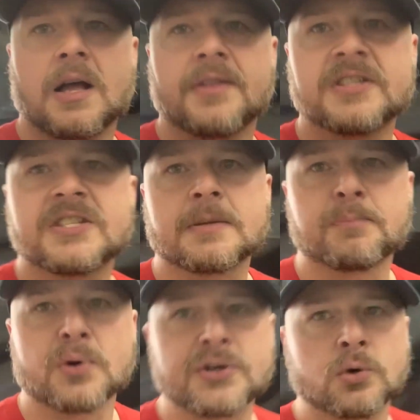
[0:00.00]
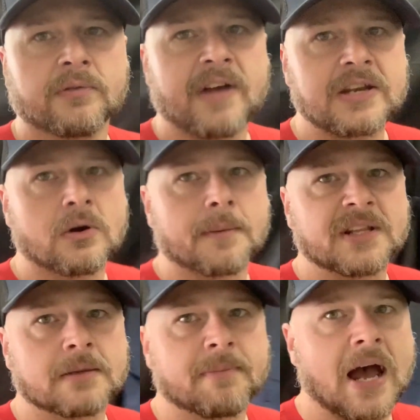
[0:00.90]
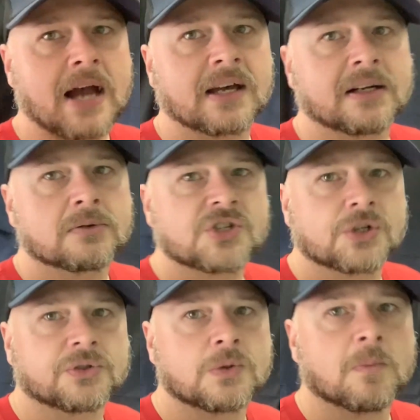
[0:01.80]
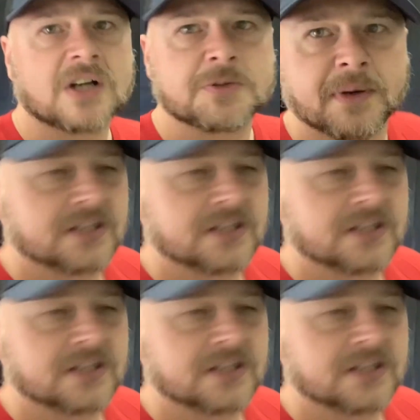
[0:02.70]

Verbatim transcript: This is a pretty cool venue, I'm in the back. I don't wanna show too much, but